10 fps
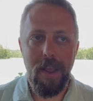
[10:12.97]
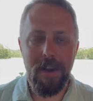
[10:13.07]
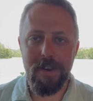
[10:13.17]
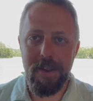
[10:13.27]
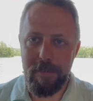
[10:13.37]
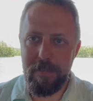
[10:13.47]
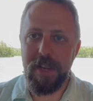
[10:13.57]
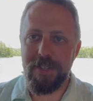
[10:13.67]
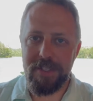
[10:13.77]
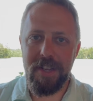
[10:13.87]
And it
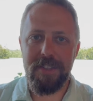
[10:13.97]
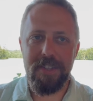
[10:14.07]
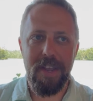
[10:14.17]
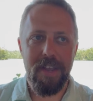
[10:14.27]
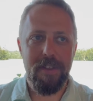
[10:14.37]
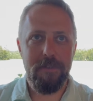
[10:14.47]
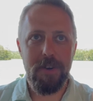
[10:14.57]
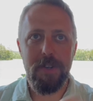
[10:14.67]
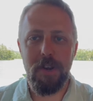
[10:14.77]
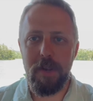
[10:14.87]
makes sense that if you're
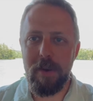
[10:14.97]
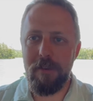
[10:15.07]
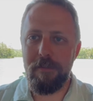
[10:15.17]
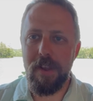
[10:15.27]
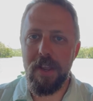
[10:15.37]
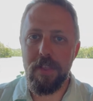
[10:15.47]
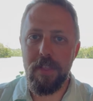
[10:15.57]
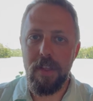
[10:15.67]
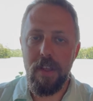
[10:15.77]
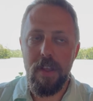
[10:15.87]
talking about faith,
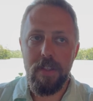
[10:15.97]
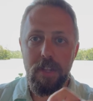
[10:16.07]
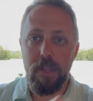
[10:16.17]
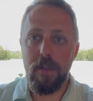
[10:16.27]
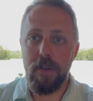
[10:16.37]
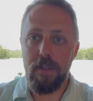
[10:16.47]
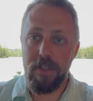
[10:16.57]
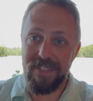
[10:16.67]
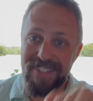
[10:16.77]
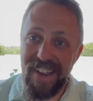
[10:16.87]
that the
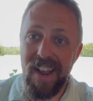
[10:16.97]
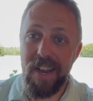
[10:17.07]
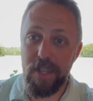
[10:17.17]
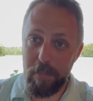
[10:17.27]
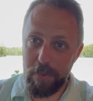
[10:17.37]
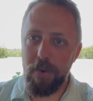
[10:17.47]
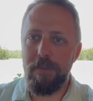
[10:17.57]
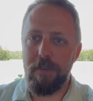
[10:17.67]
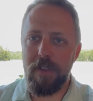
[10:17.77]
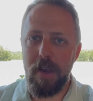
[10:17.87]
sign, the
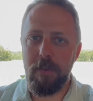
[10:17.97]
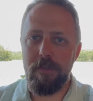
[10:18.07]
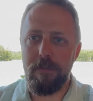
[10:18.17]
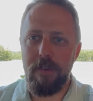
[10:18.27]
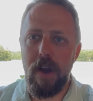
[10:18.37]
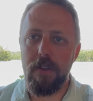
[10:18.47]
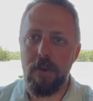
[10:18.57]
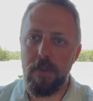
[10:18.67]
proof of that would follow.